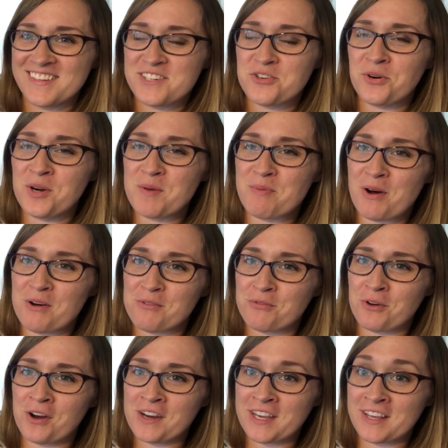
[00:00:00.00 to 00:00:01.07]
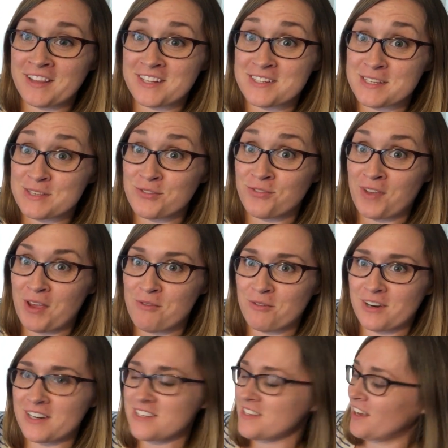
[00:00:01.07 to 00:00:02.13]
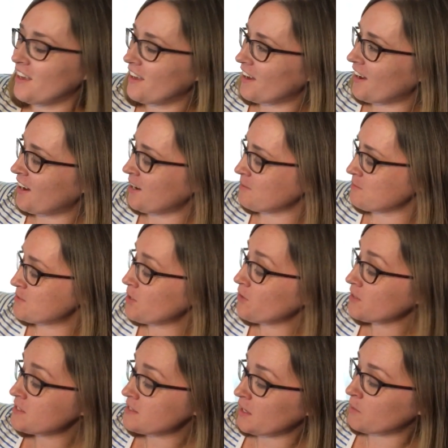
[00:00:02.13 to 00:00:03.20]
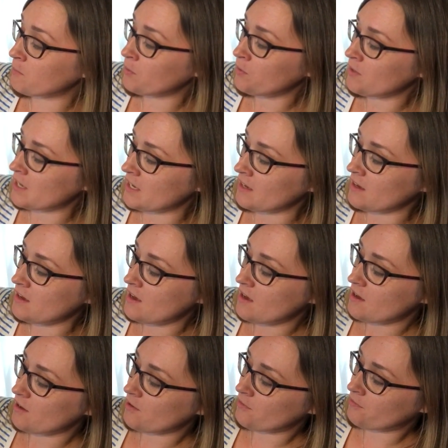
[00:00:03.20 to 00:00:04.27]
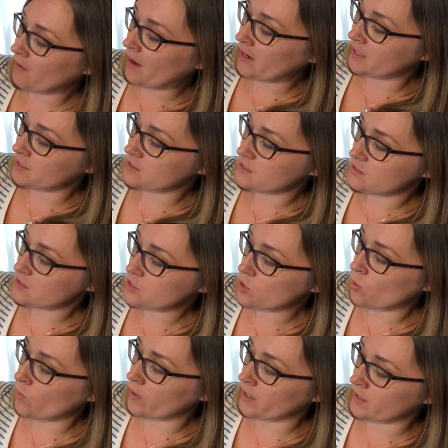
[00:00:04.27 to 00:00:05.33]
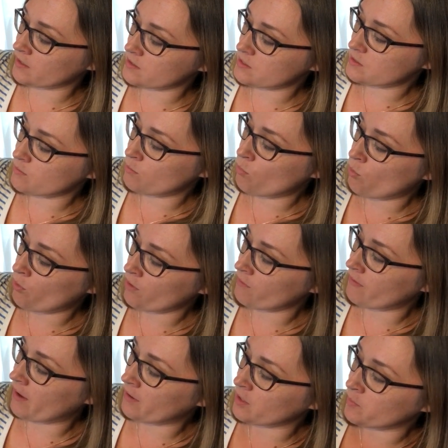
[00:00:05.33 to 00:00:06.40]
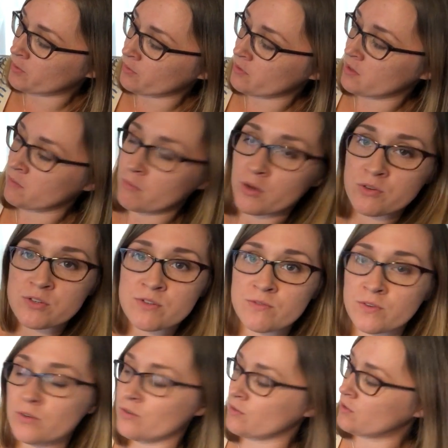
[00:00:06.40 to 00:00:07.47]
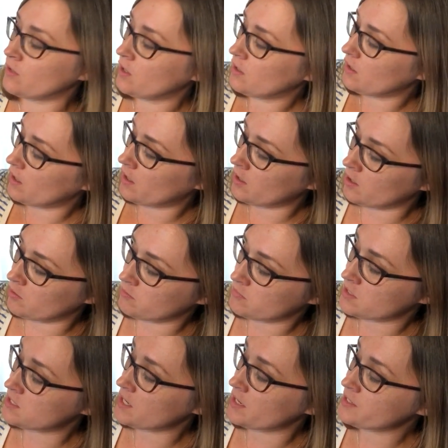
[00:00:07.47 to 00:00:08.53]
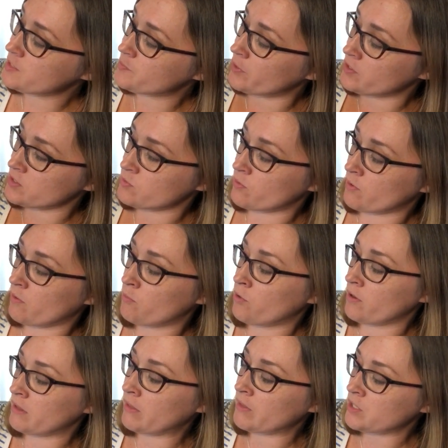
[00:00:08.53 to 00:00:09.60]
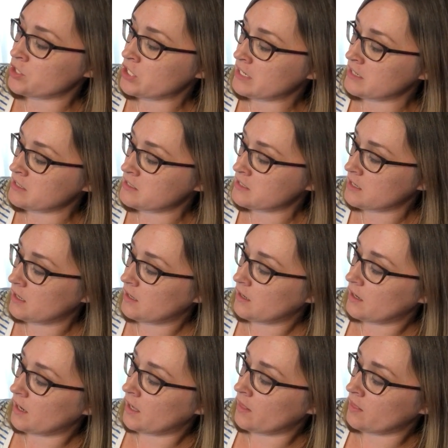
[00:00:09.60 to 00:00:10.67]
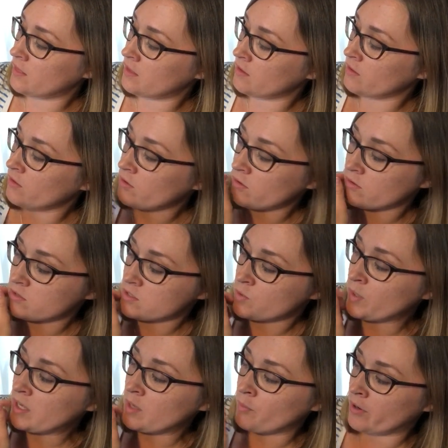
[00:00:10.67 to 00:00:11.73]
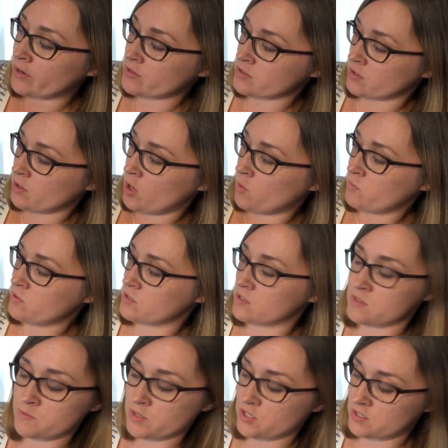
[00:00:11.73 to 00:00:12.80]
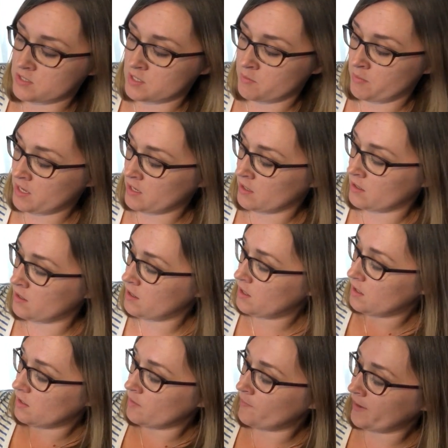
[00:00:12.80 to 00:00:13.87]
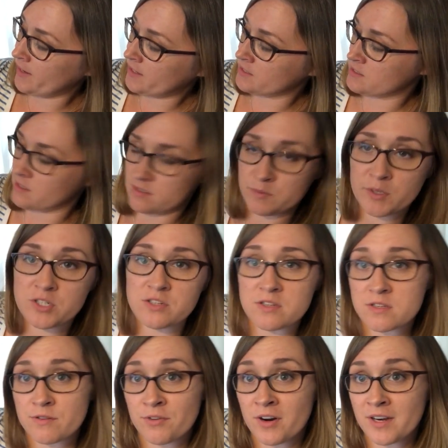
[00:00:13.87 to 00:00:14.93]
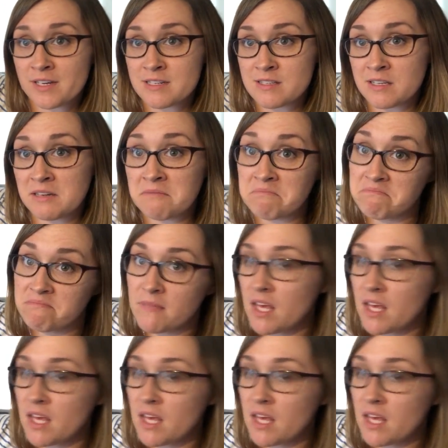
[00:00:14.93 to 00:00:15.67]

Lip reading: torn apart froggy that's his favorite. So it looks like Boogie finds toys more valuable than most food. The tennis ball's worth more than the cheese, and the little squeaky balls are almost as much as the bacon. The bacon's as much as the froggy skin.